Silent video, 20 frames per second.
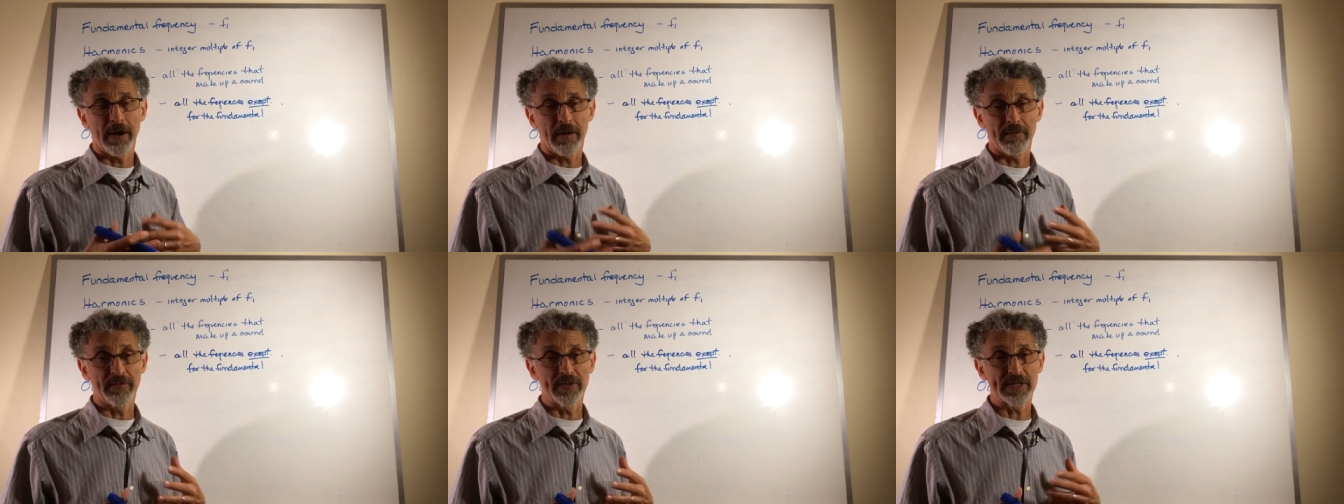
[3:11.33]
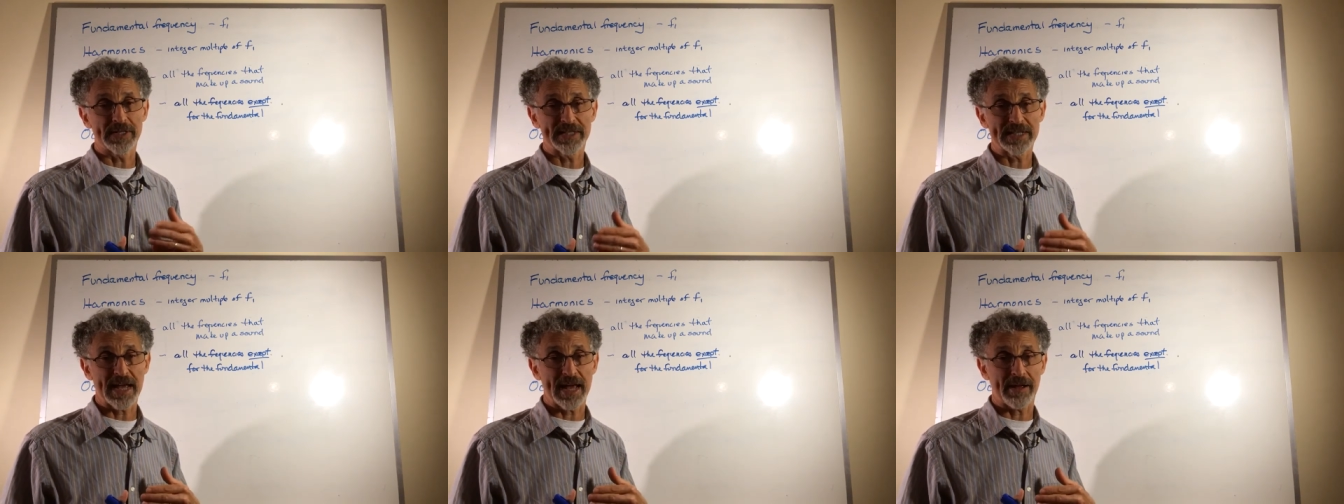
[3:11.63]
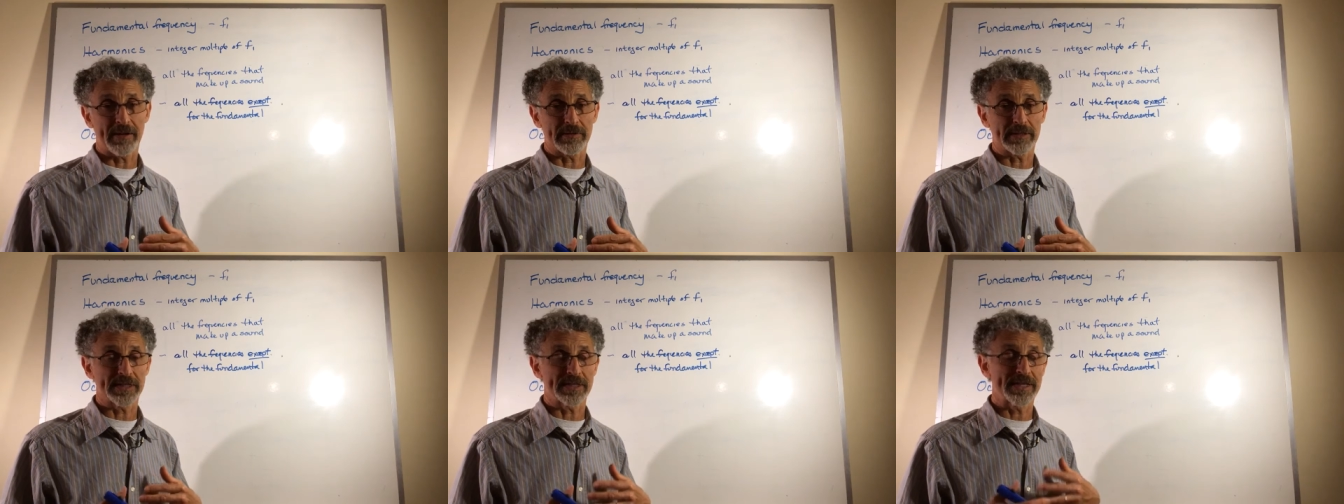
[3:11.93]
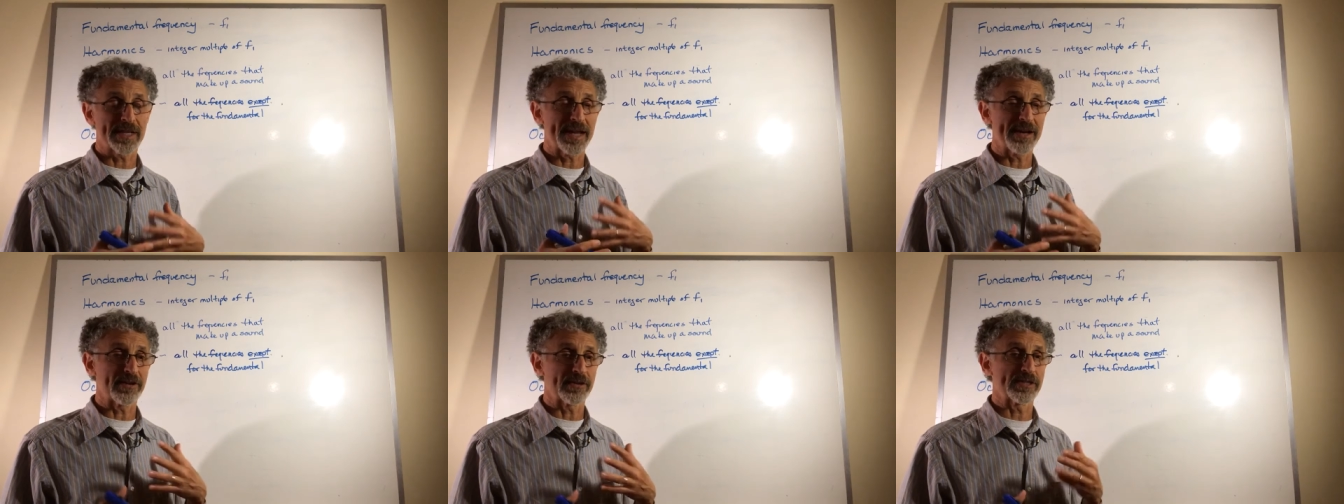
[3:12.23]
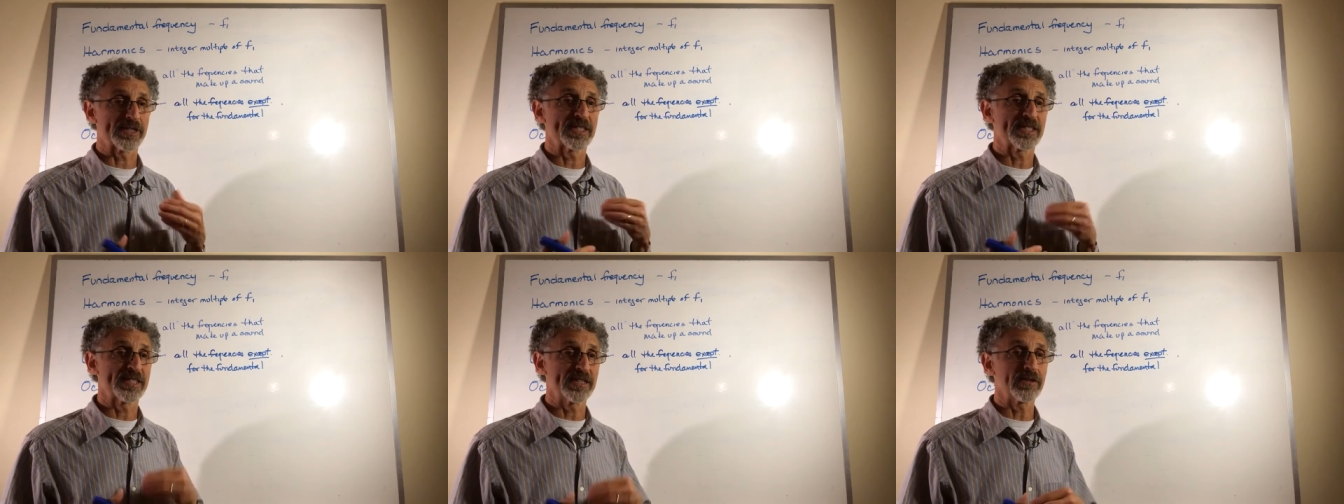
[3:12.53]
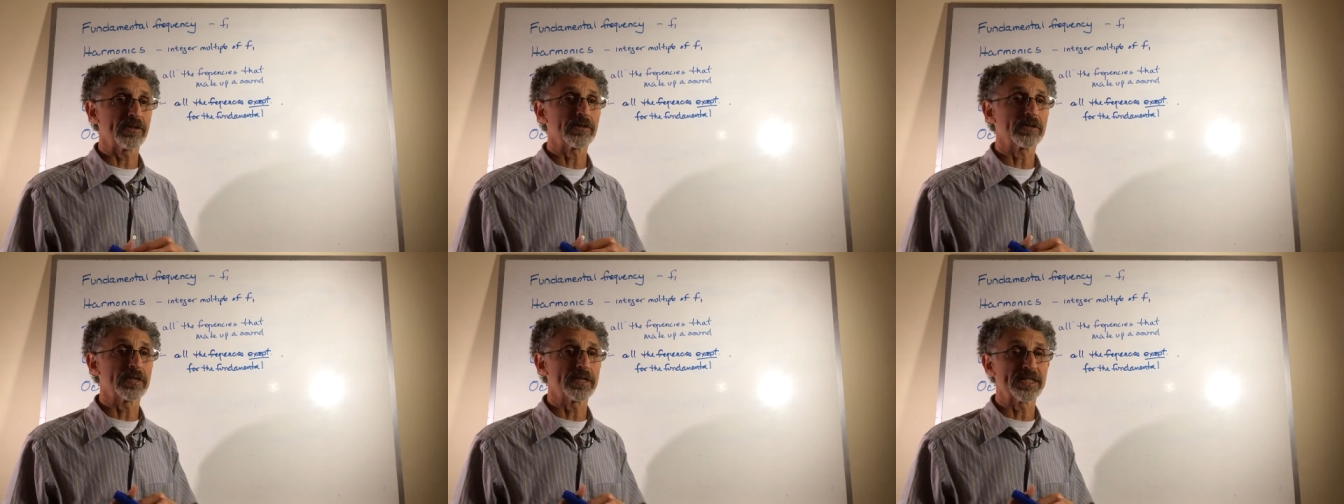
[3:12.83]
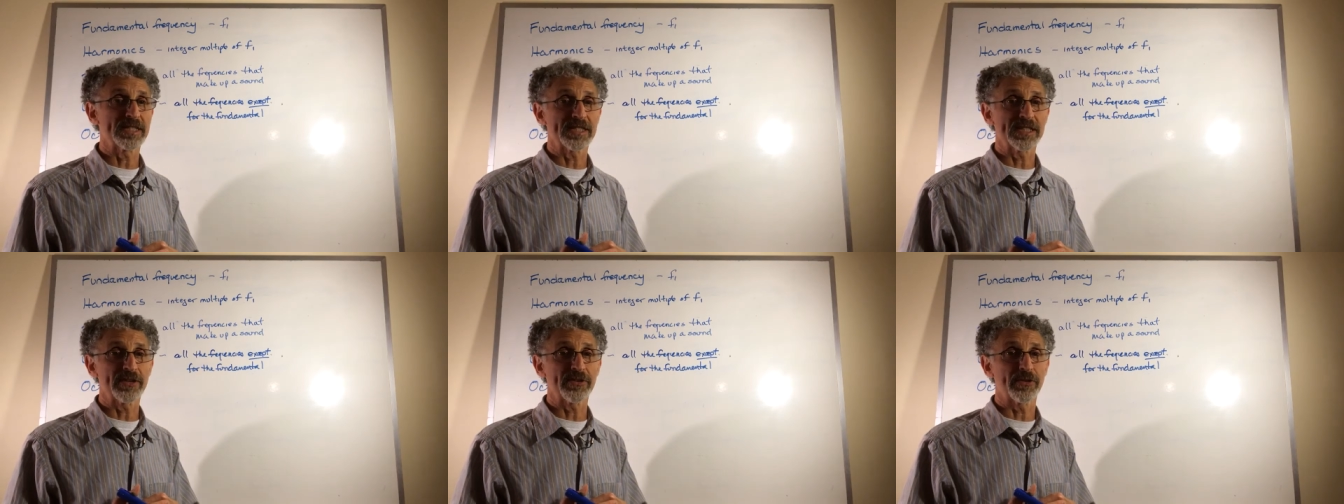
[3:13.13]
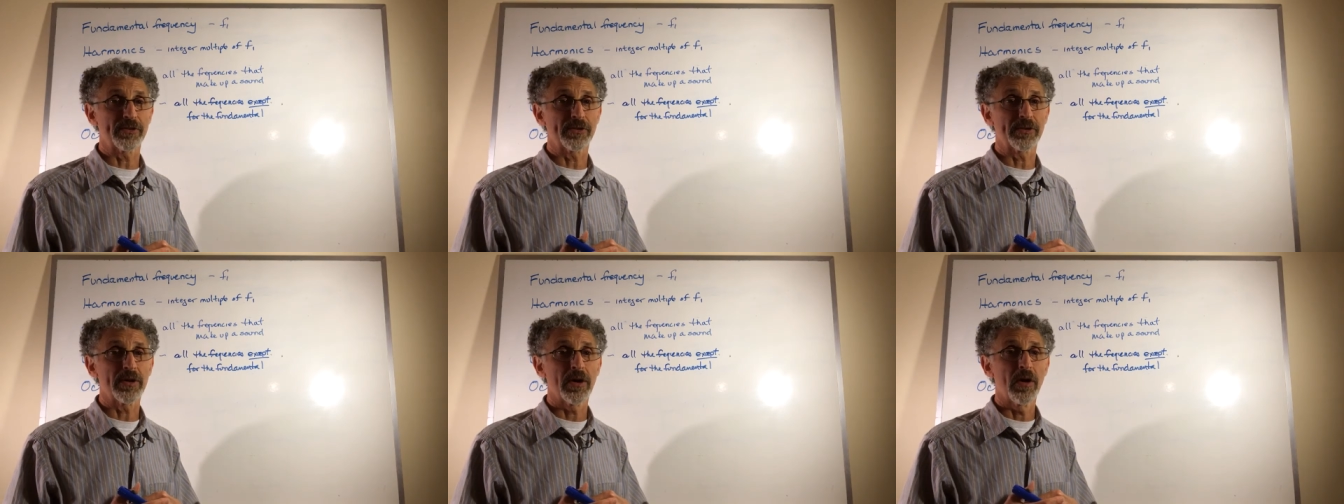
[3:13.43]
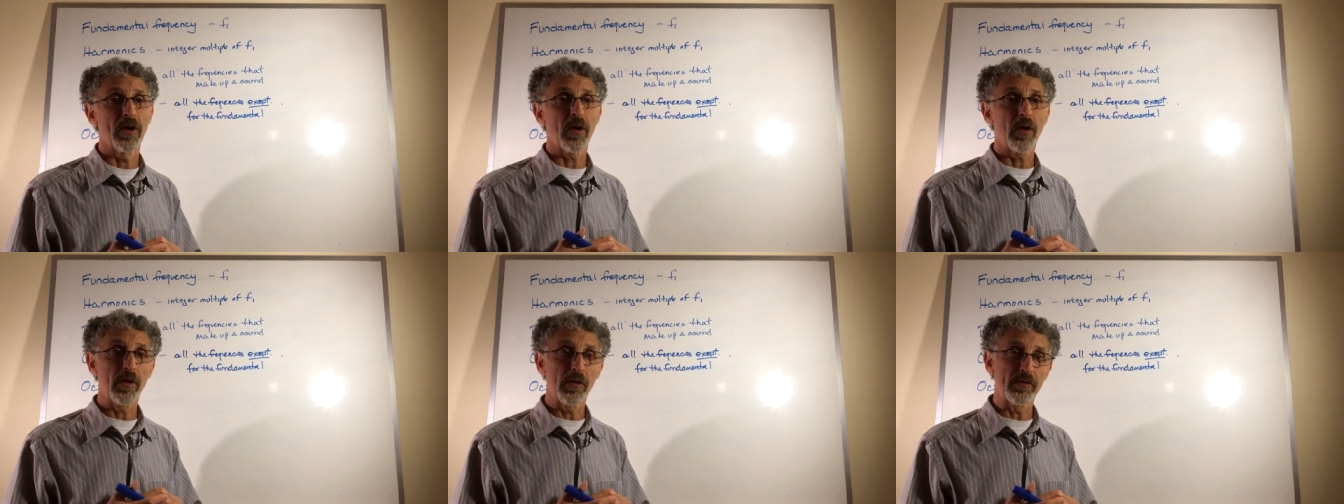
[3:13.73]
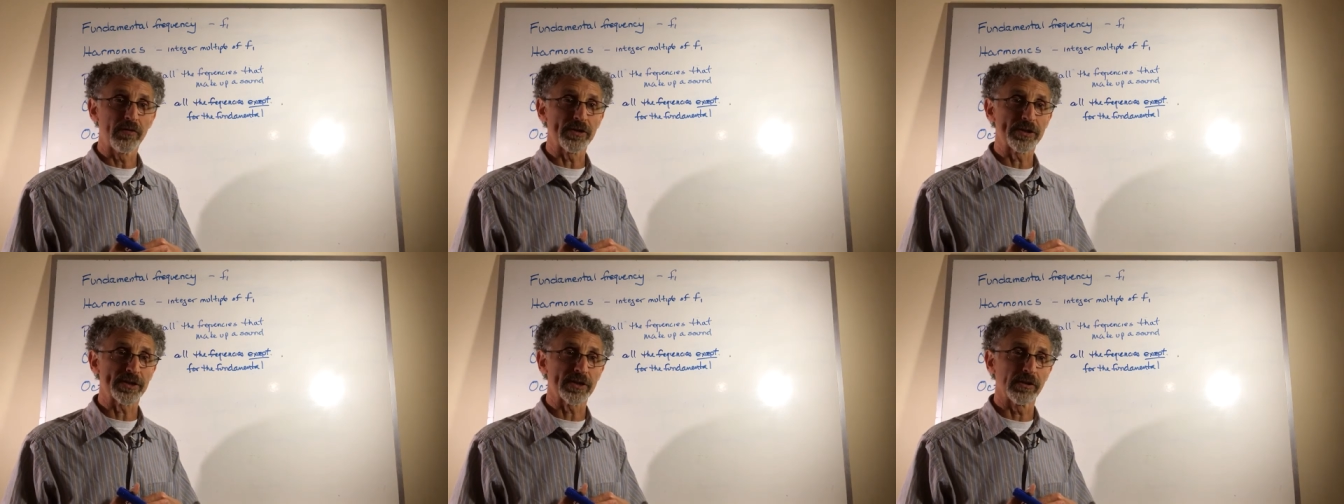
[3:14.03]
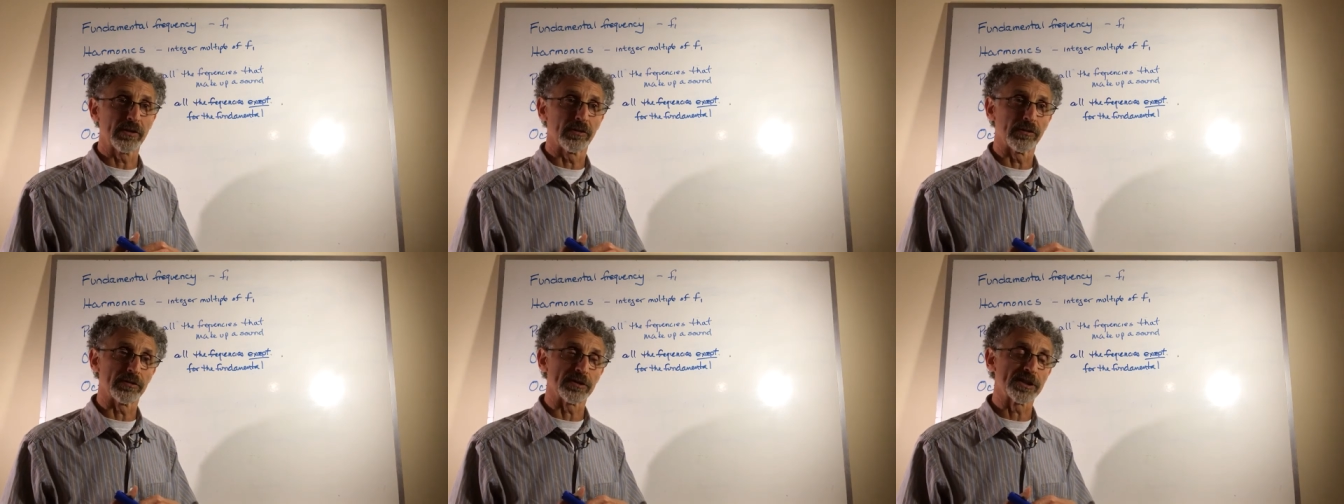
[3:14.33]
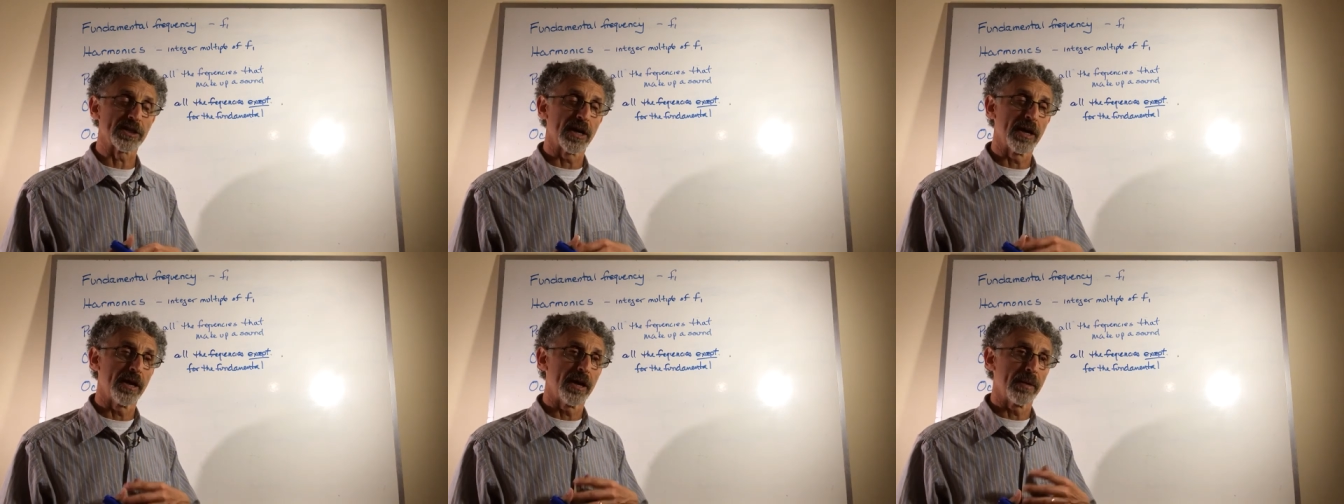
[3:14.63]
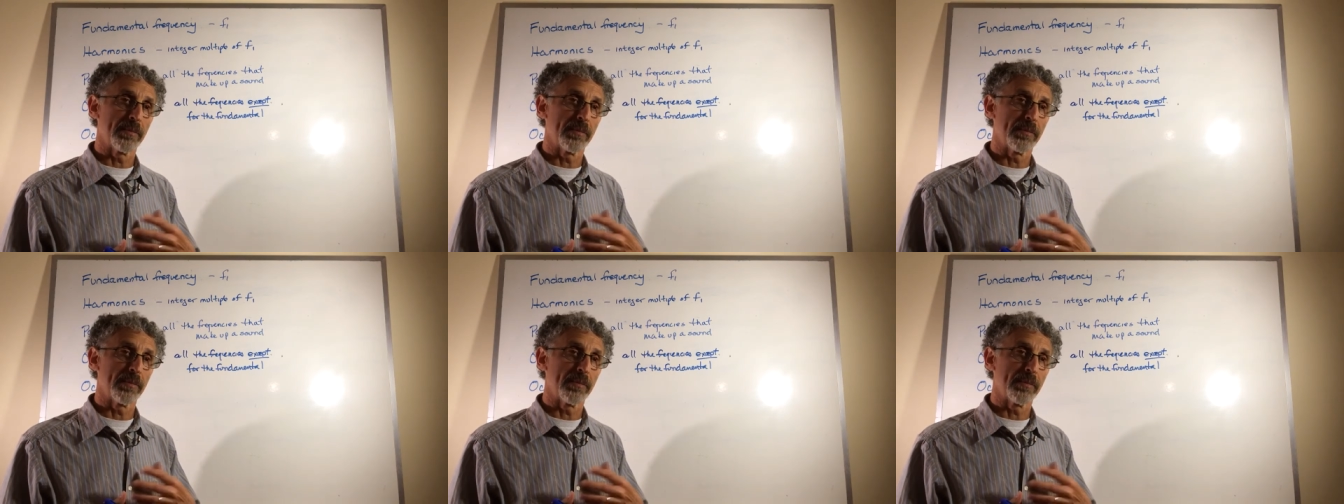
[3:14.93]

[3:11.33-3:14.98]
of the sounds. They are still considered overtones,